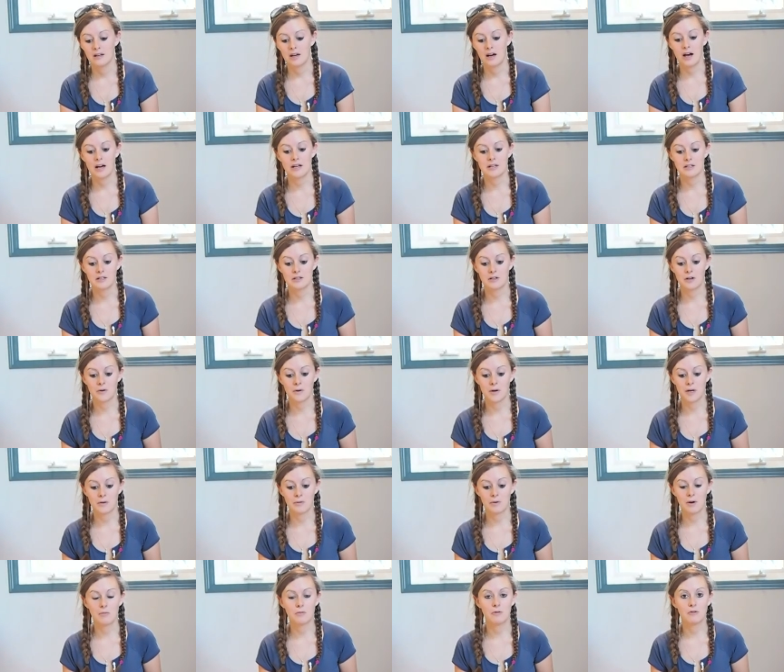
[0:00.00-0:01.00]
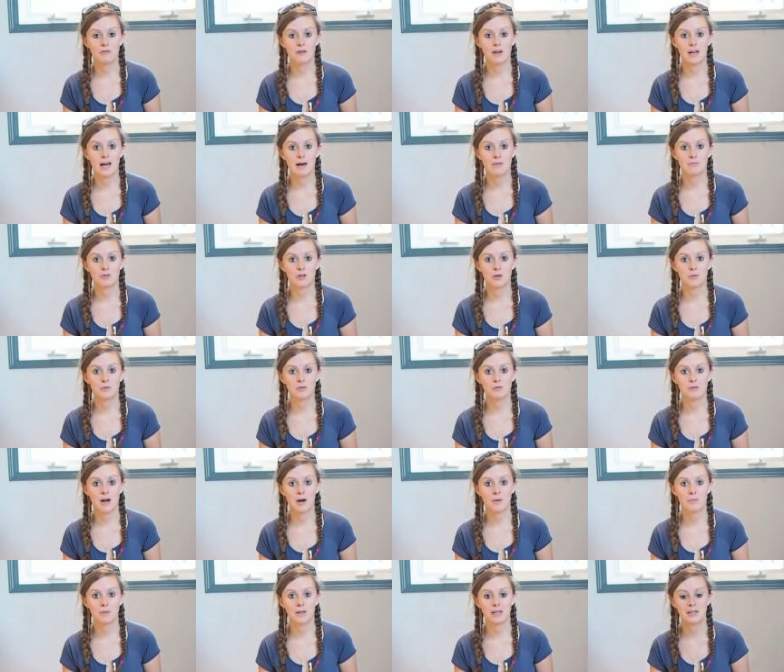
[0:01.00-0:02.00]
I didn't know anyone with a laptop
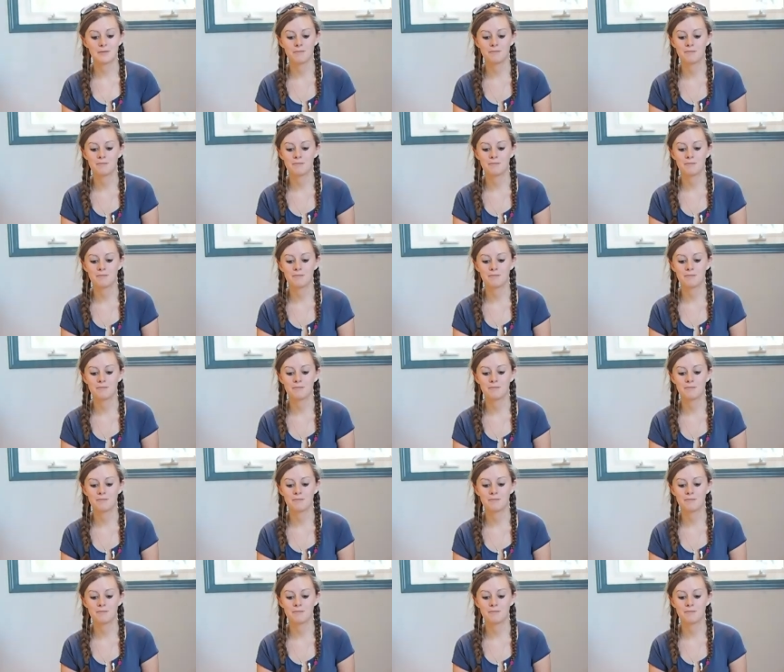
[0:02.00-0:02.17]
around me.